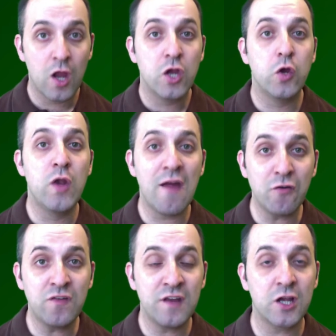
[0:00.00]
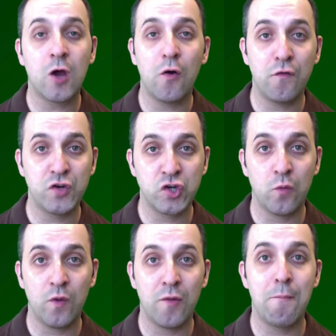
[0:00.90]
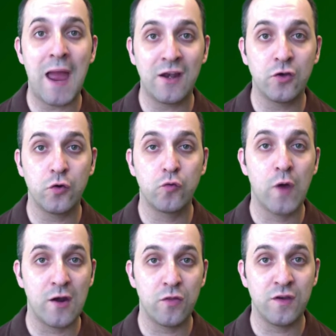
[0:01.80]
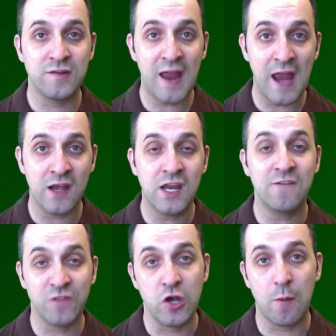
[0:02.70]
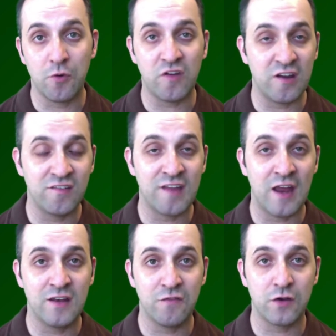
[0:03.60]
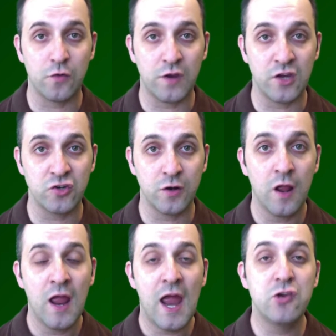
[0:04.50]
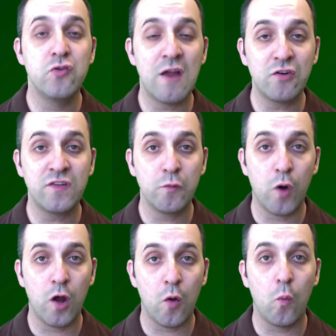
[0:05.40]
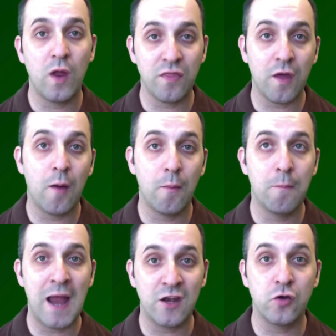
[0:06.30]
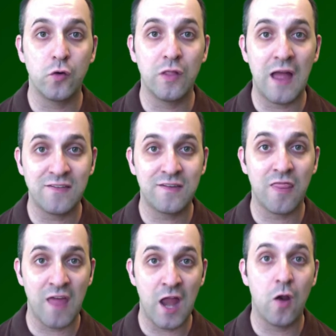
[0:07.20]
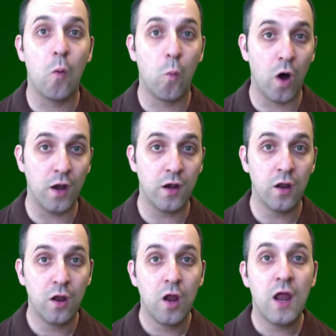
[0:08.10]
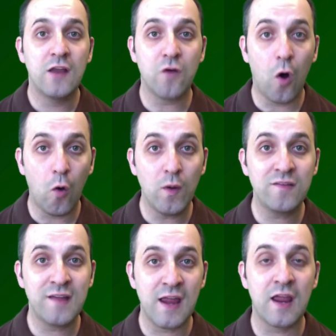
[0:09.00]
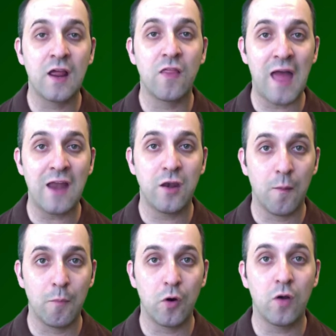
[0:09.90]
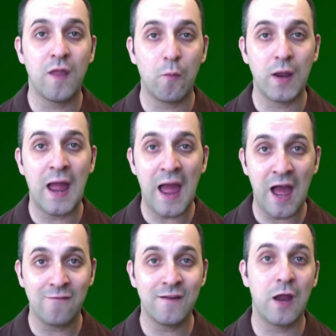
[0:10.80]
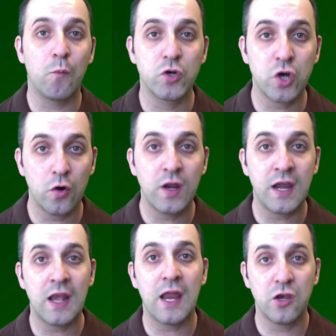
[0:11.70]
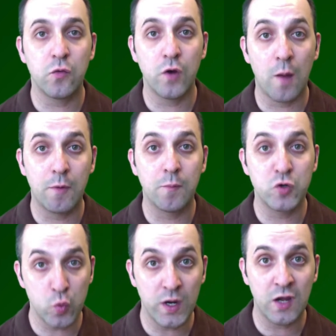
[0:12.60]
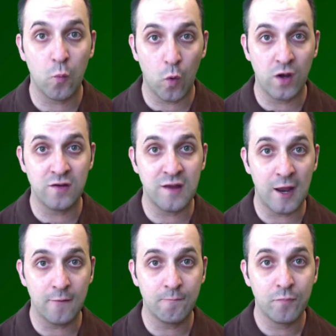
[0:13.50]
You never see a coefficient with a magnitude greater than 10 if the number's in scientific notation, and you never see one with a magnitude less than 1. It's always taking that number that we have and we're turning it into a number between 1 and 10.